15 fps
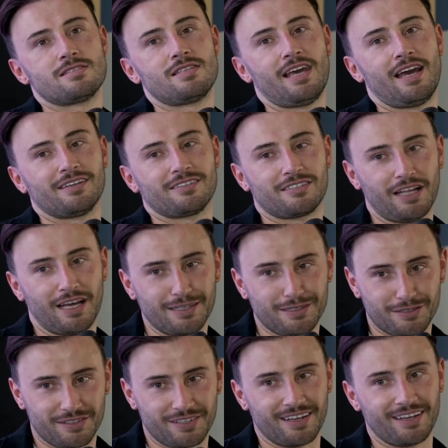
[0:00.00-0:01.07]
yeah, it's nice
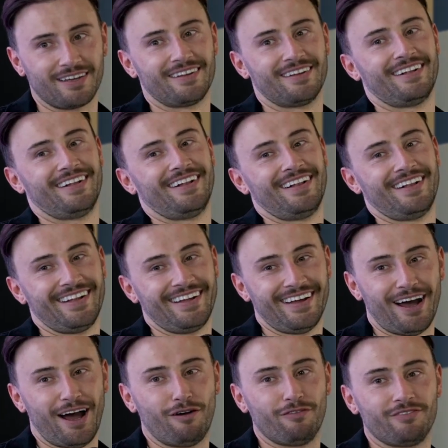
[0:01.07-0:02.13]
to
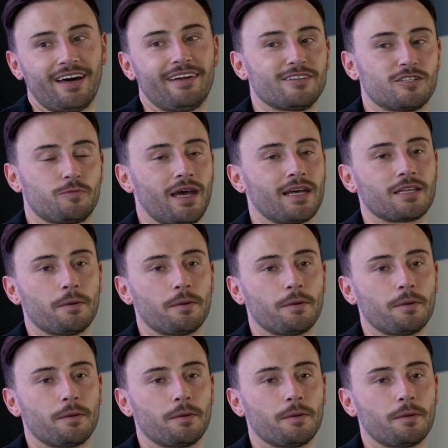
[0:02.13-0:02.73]
have that respect.